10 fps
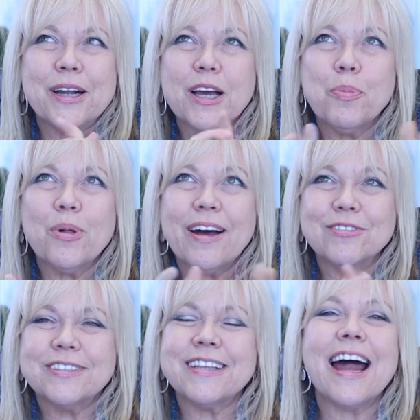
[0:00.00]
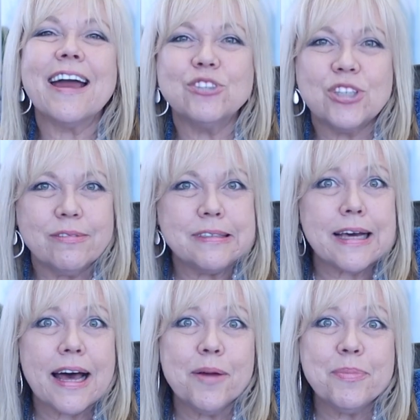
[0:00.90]
a couple of houses that I've showed
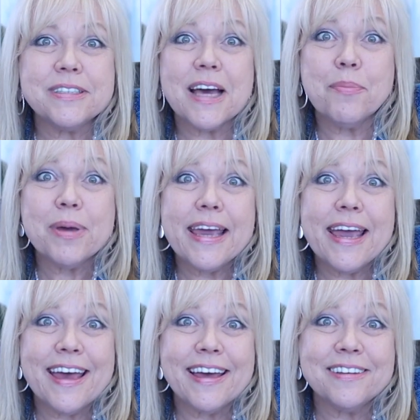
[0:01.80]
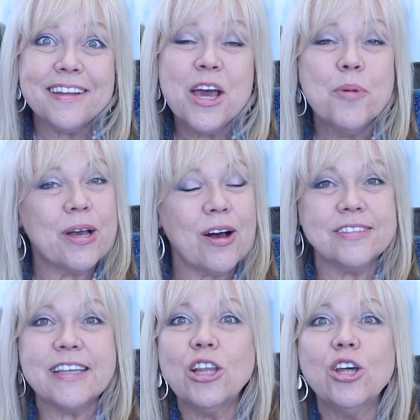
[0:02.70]
time and time again because
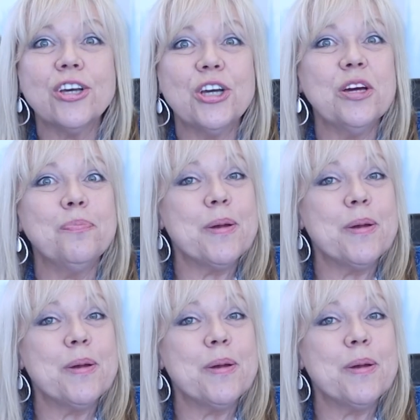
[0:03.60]
they look good,